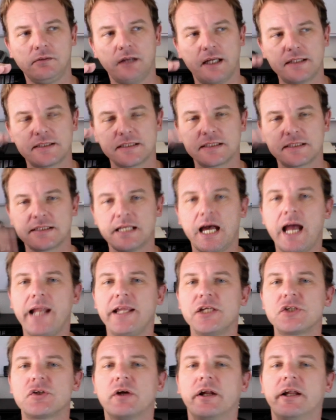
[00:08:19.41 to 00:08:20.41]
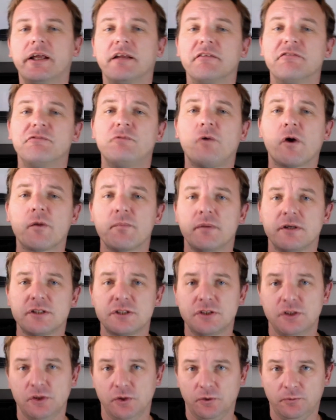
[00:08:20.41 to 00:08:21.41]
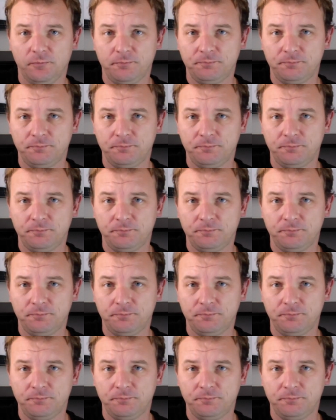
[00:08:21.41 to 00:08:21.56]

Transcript: as society is trying to conform us to.